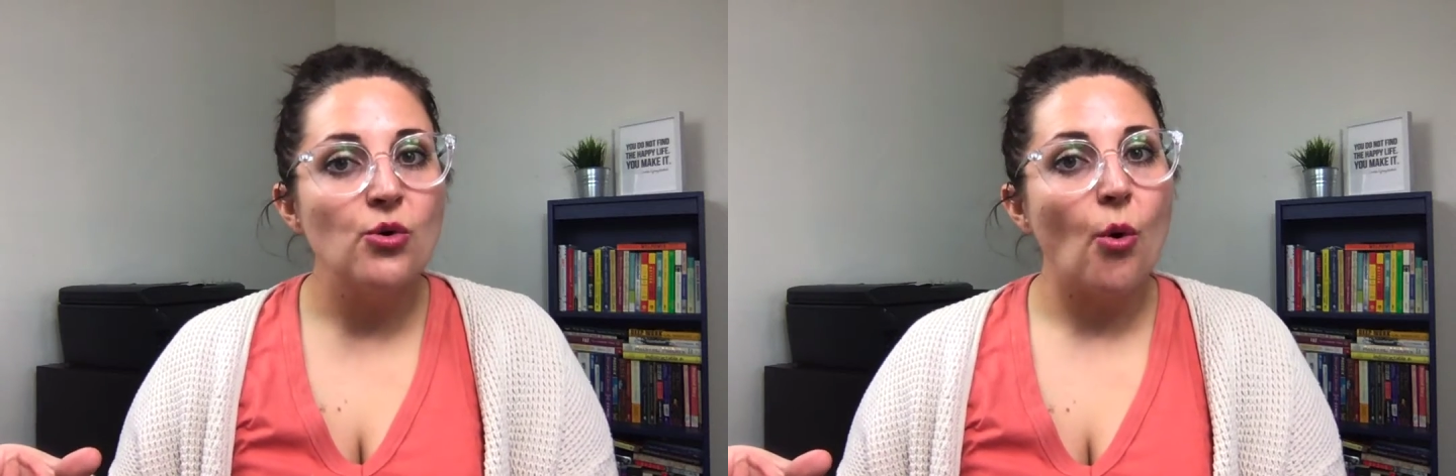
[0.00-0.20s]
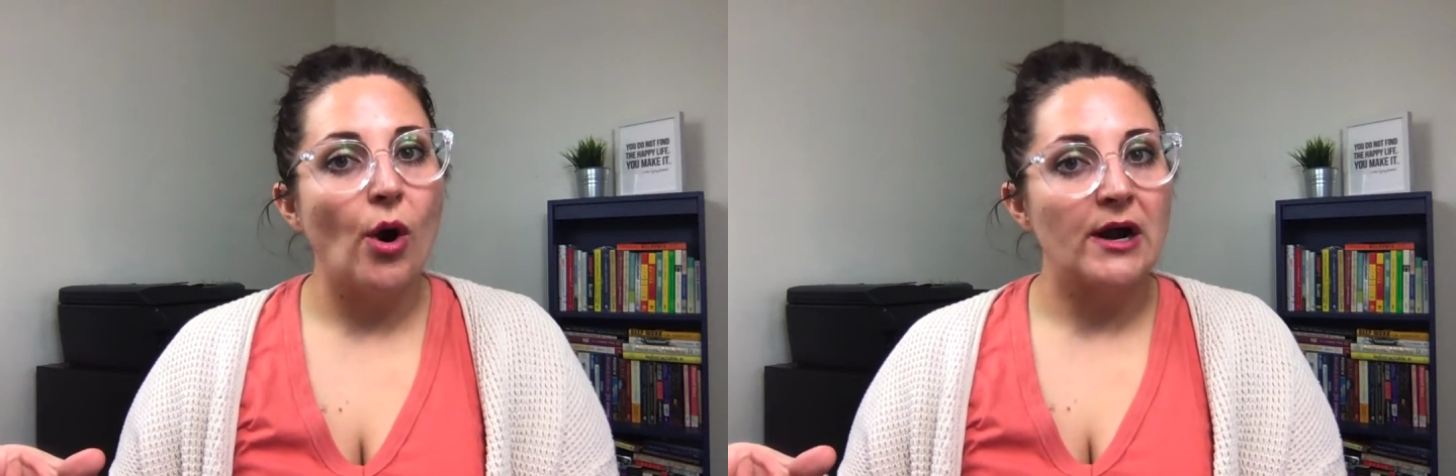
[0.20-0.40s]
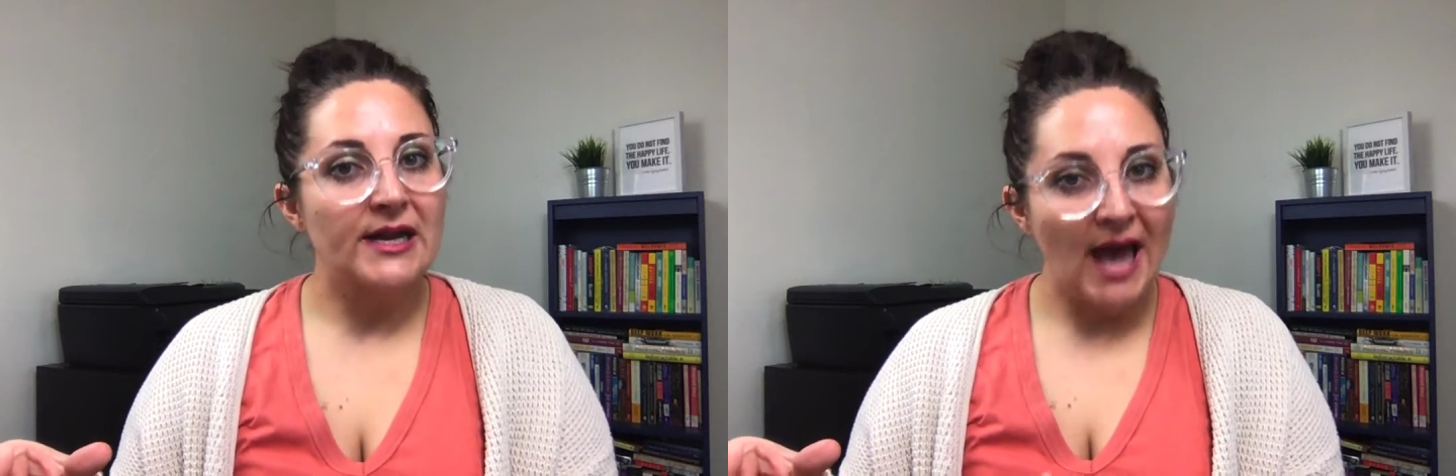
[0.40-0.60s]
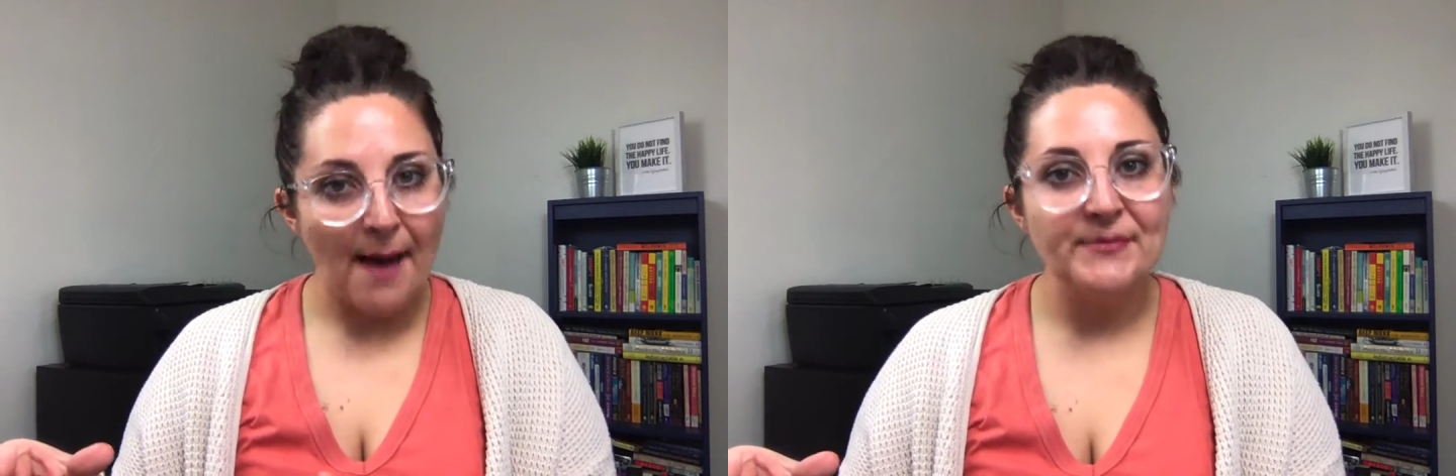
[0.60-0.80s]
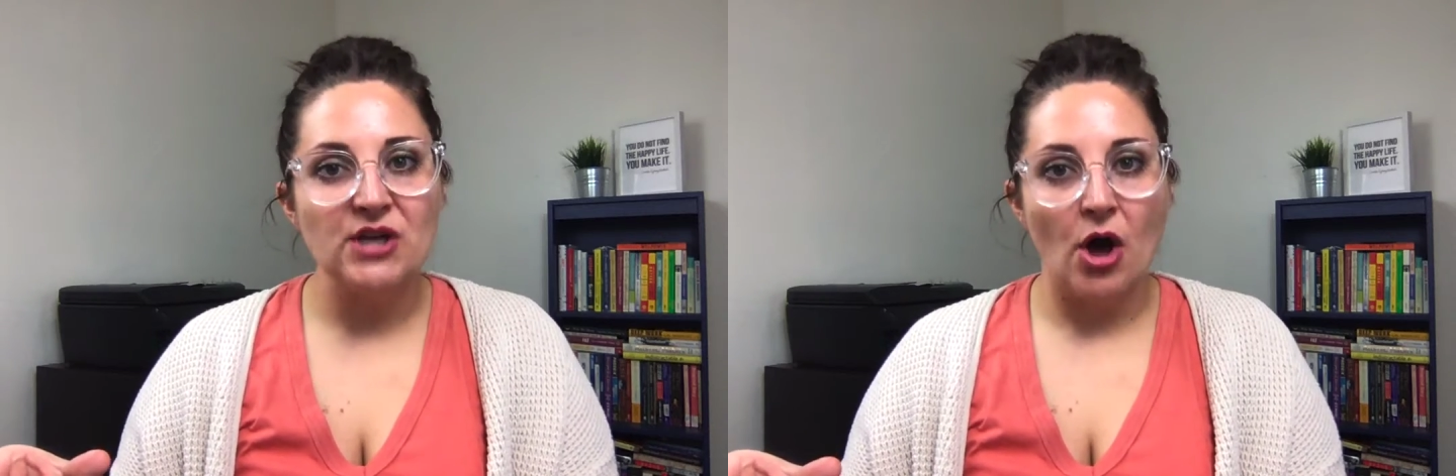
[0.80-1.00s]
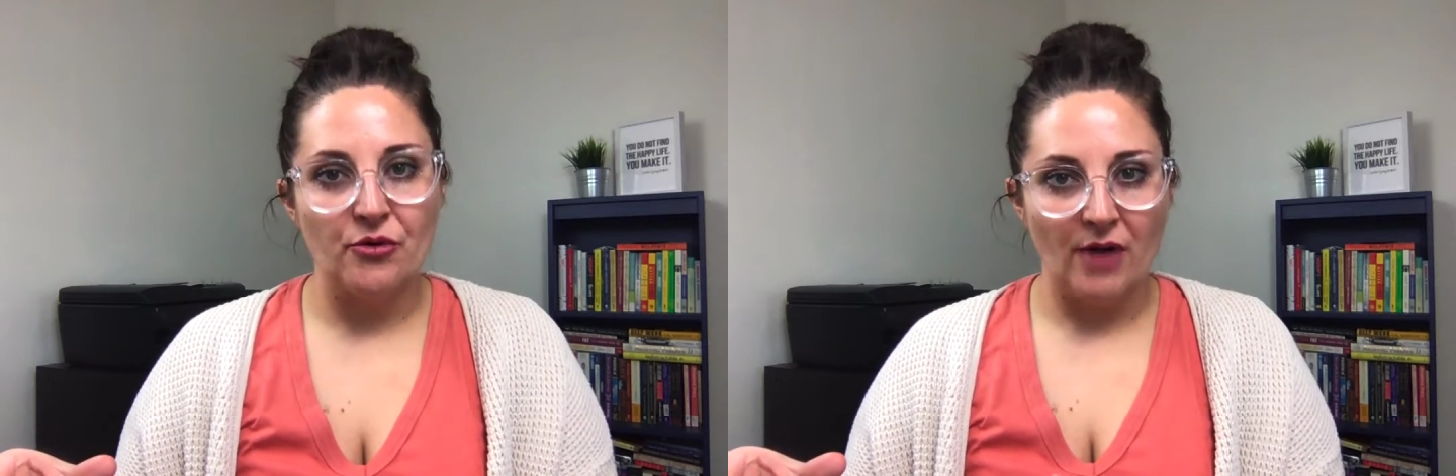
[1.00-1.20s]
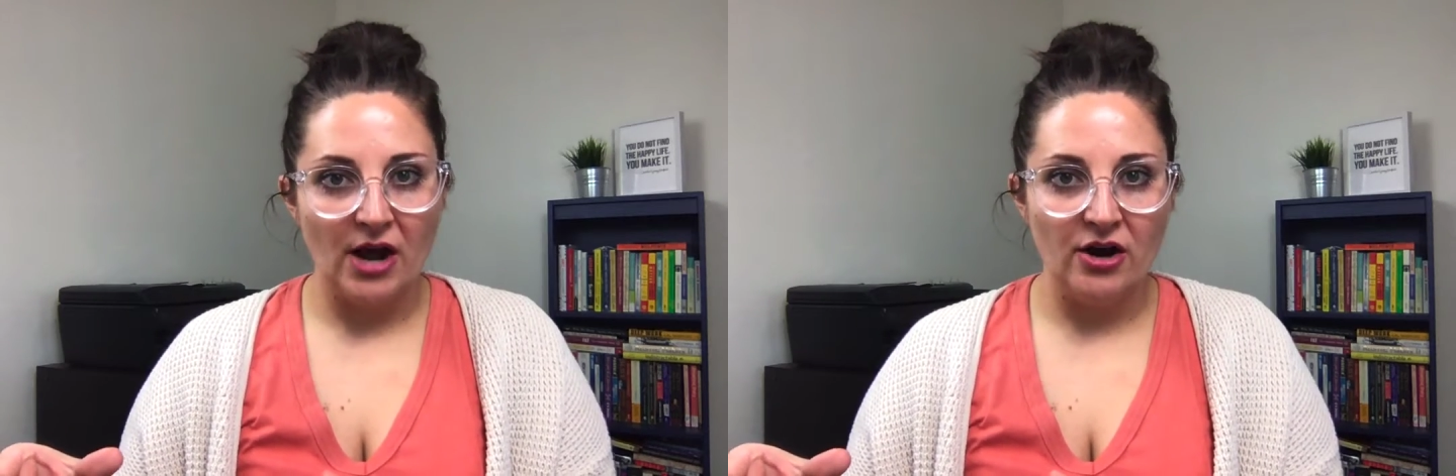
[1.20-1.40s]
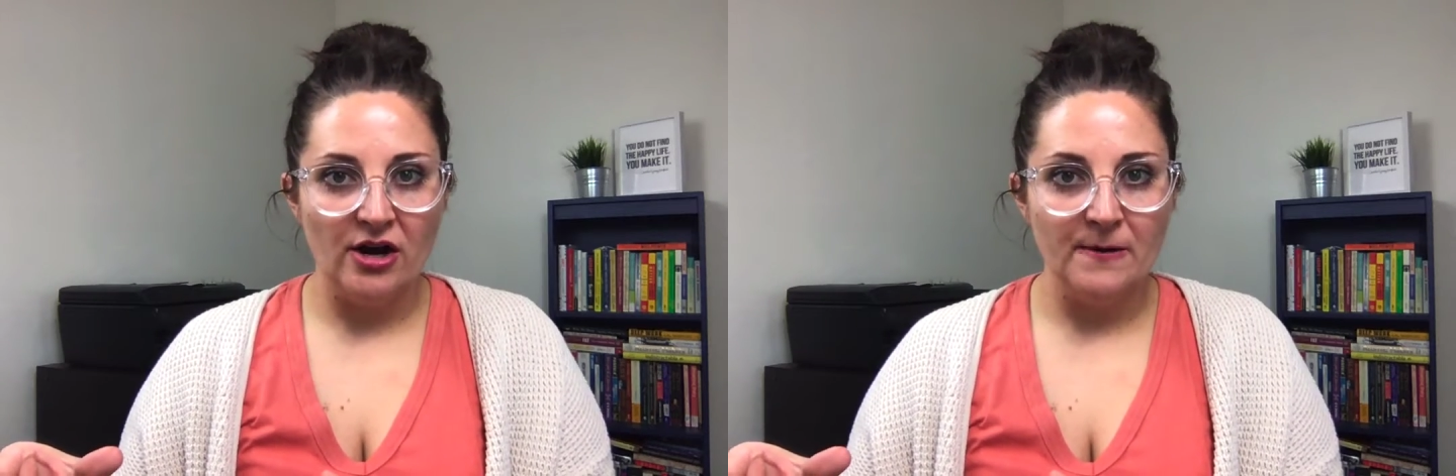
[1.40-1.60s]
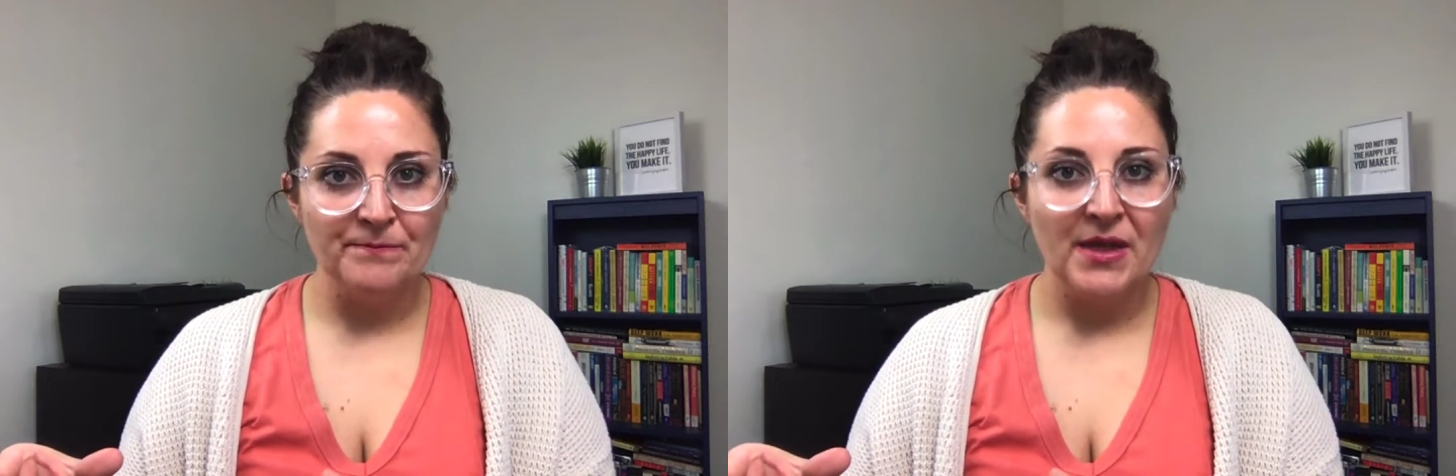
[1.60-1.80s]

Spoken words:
or kept on record.